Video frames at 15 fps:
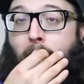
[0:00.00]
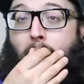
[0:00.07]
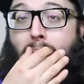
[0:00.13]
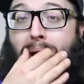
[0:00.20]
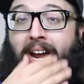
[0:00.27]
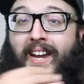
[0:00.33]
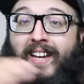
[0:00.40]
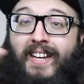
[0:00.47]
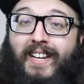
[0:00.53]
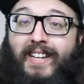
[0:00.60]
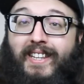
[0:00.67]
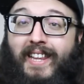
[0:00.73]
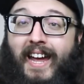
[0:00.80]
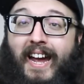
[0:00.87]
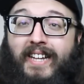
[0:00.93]
All right,
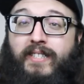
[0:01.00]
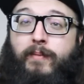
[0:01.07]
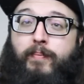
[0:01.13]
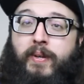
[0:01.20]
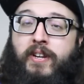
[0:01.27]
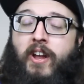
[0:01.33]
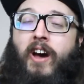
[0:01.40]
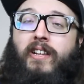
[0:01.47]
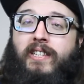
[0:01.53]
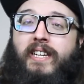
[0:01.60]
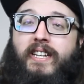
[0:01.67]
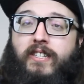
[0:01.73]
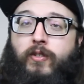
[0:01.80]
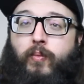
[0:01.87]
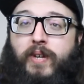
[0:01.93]
last but not
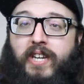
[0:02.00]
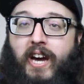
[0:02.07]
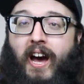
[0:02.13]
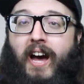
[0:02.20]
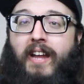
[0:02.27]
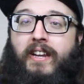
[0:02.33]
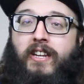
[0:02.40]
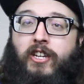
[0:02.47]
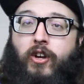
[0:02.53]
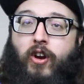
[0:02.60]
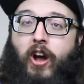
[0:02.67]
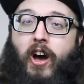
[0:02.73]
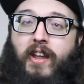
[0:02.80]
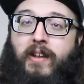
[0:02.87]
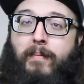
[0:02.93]
least, we got your
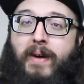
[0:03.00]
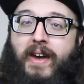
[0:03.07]
Honda